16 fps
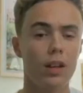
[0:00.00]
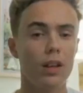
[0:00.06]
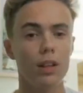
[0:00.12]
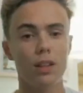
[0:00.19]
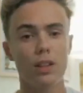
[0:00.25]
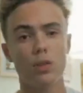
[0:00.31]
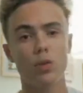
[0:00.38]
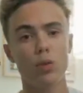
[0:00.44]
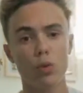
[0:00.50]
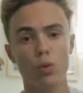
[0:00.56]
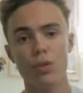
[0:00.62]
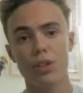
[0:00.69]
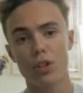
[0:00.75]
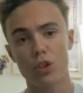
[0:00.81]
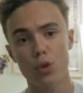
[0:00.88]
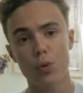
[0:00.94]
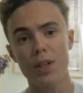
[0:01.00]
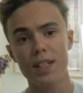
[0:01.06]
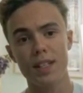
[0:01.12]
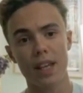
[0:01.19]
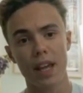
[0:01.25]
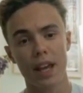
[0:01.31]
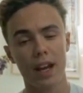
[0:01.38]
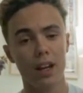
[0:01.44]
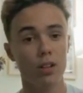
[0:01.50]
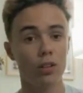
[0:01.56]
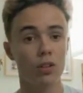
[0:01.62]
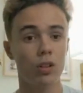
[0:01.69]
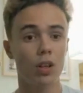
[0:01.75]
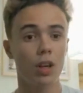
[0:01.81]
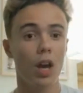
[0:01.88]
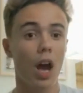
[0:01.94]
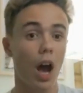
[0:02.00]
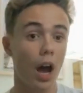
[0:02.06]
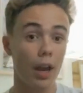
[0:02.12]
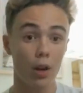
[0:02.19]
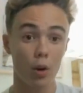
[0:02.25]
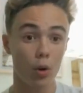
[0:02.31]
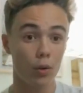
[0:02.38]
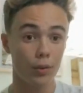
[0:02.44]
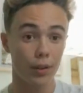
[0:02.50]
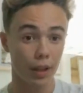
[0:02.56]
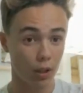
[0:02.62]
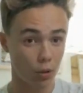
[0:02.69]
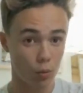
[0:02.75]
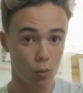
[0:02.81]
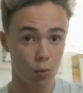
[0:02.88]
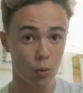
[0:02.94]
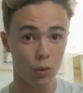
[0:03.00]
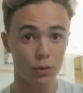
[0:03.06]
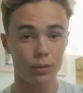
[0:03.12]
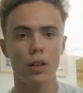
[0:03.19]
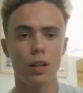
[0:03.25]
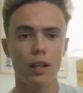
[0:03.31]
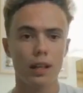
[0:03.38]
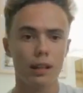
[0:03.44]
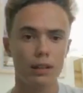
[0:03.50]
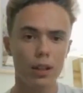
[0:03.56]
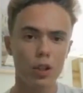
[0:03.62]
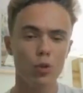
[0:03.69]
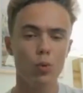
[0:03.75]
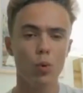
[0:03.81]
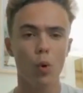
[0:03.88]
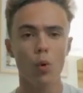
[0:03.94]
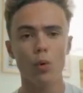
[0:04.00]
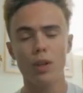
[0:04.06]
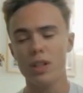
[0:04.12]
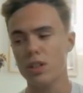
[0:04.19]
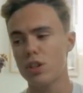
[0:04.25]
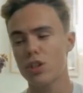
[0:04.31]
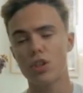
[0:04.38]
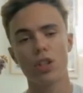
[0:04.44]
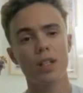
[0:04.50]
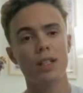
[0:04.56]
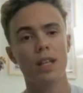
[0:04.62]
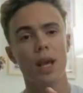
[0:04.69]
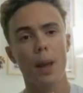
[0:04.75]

is to use the 3 second eye contact rule. This rule is just